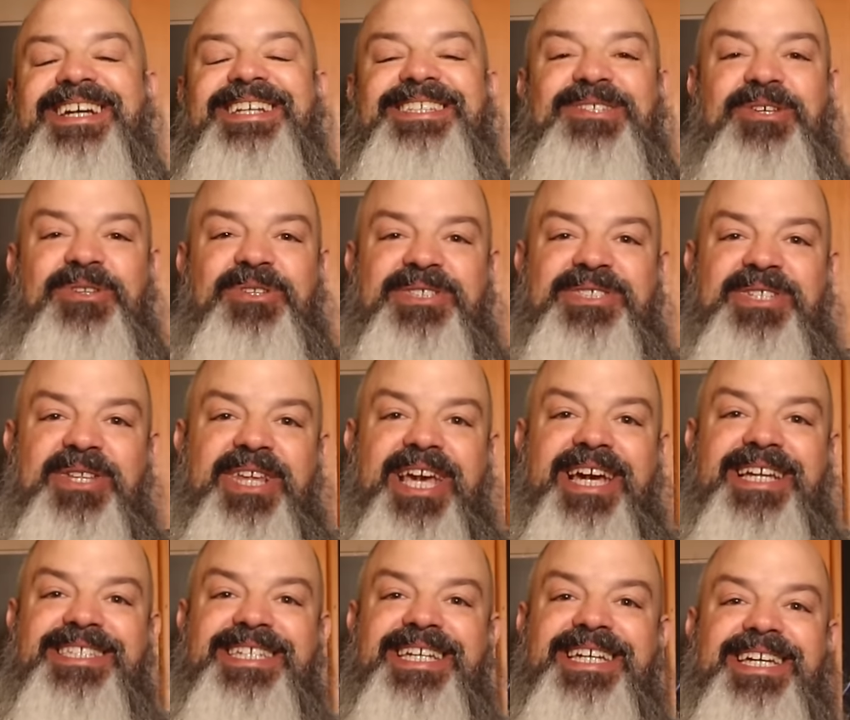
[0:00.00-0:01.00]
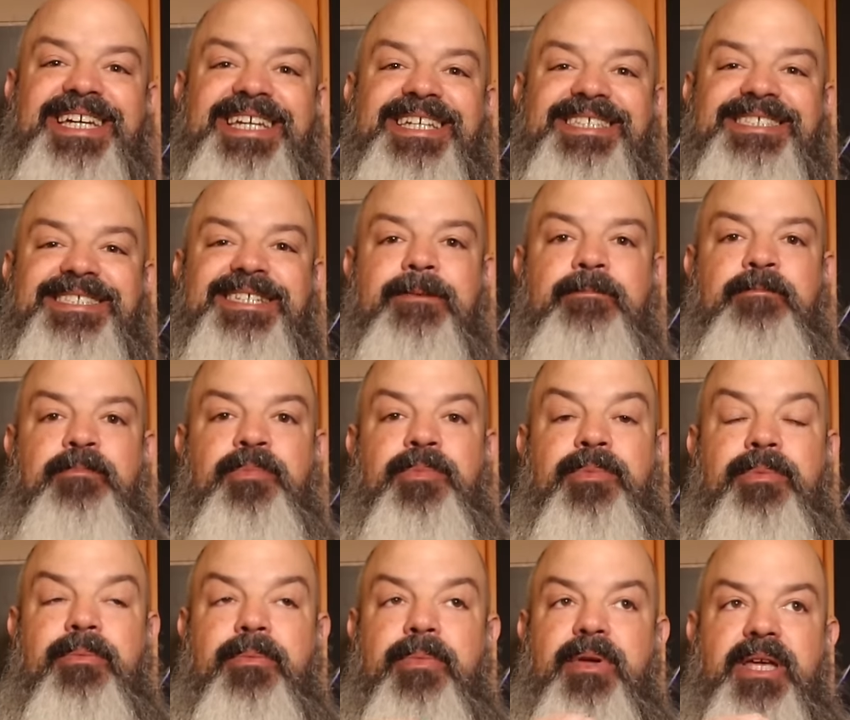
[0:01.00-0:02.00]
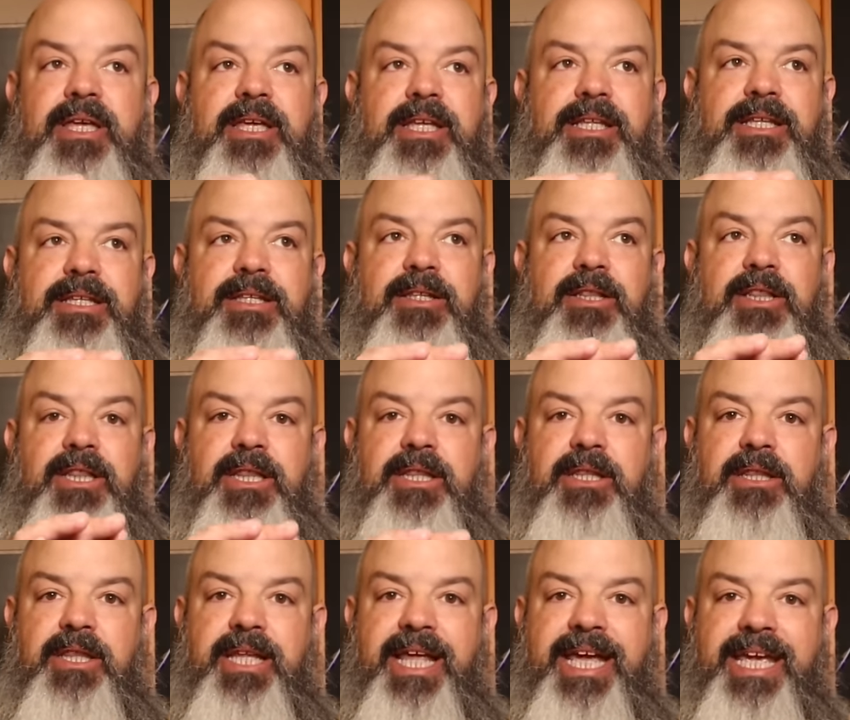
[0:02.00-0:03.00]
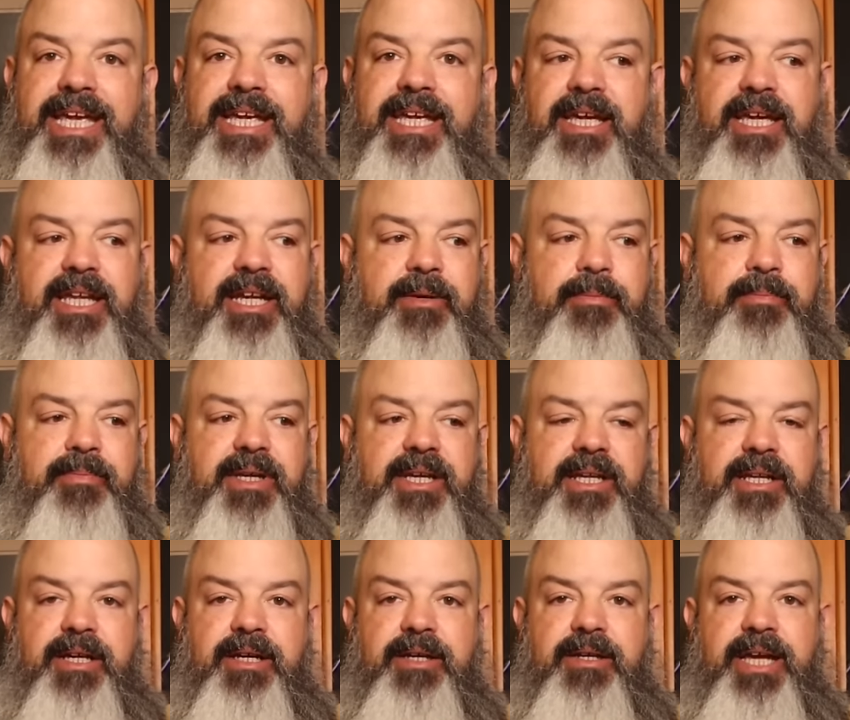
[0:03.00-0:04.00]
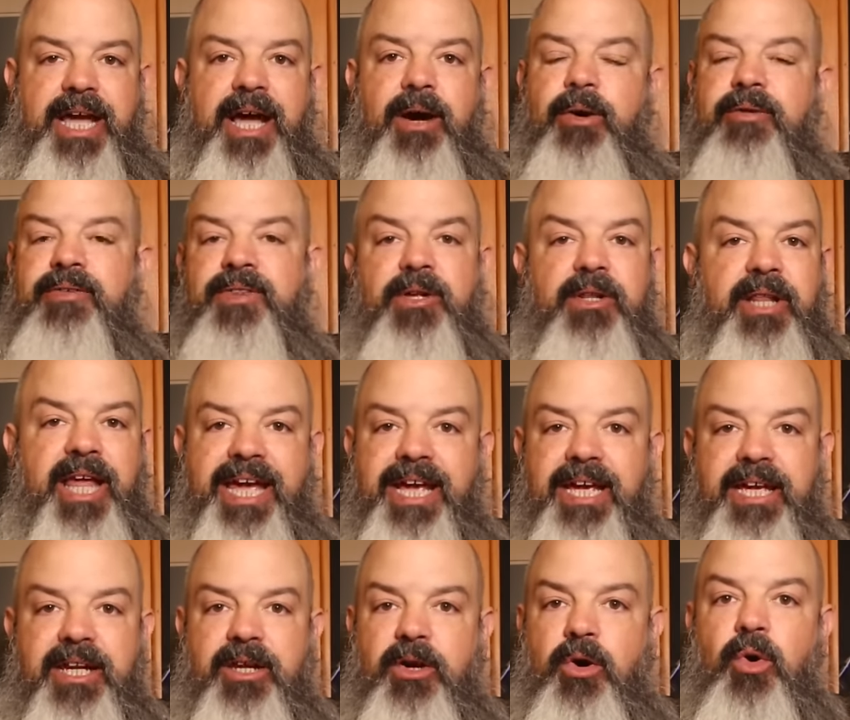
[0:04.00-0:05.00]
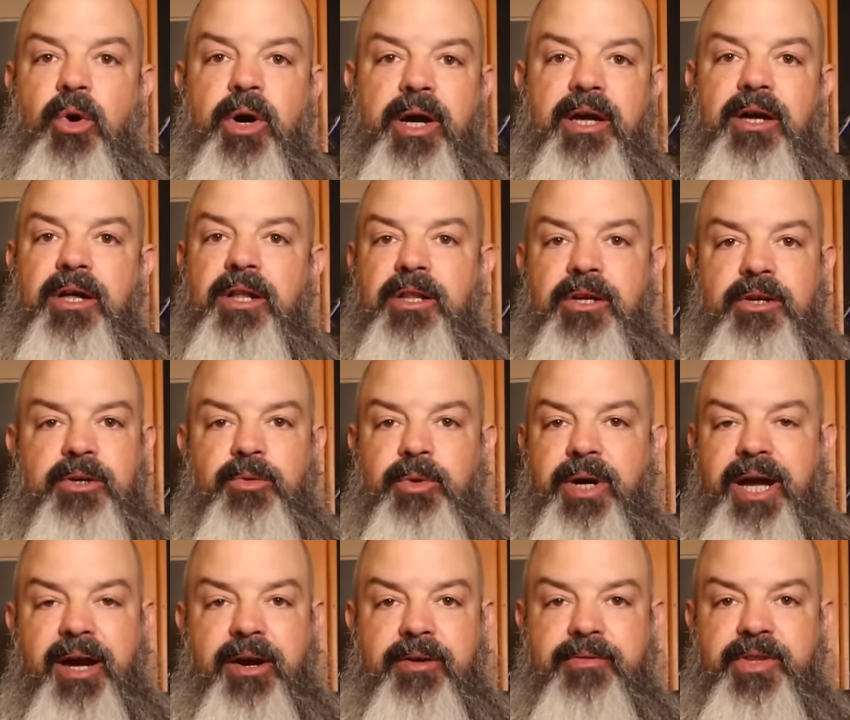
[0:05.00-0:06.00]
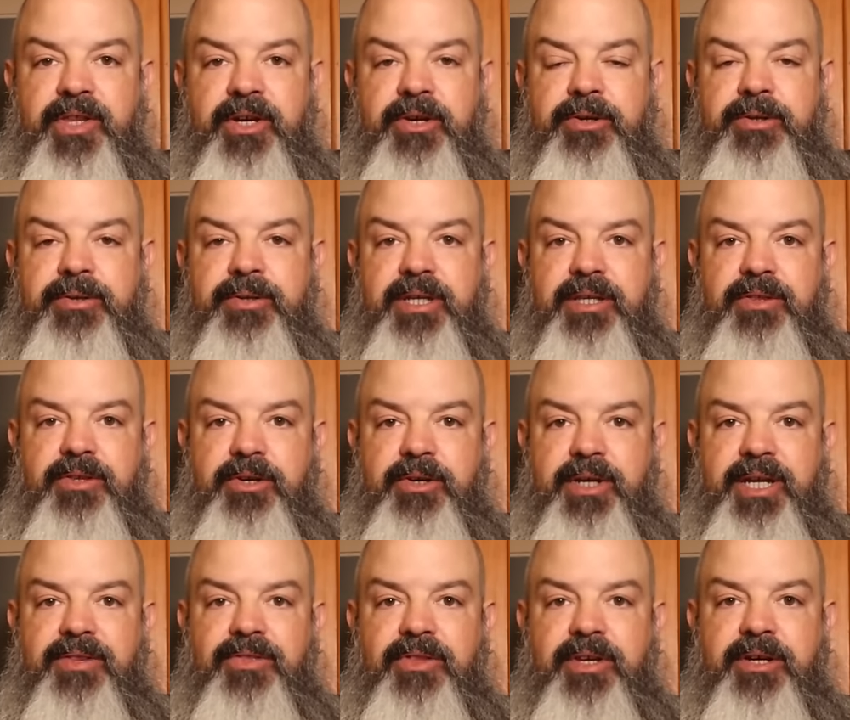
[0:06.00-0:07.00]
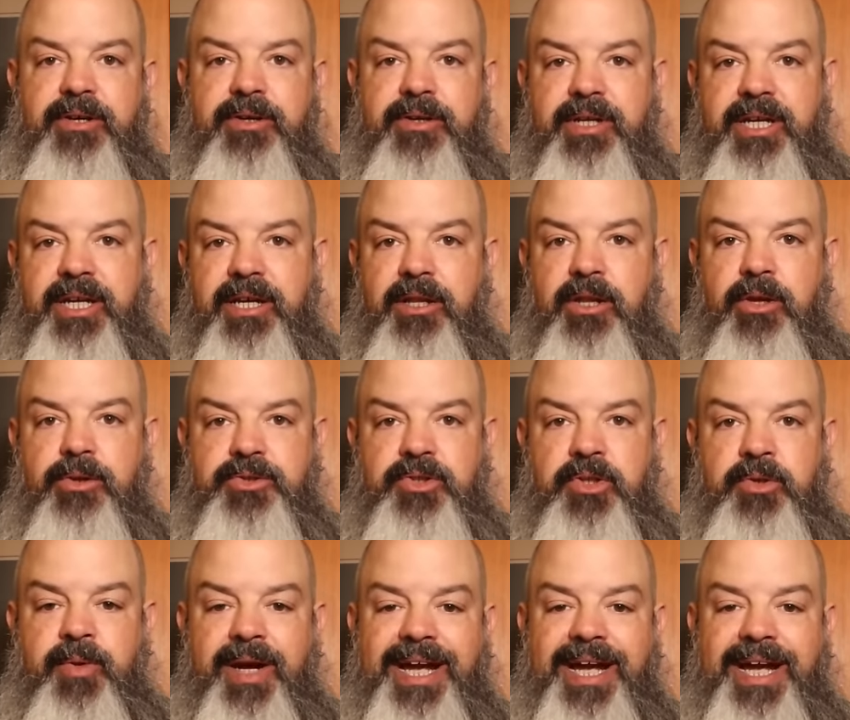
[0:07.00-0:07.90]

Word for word: So, so the idea is laying in a in a however they're laying in a coil or however they're they're in their enclosure,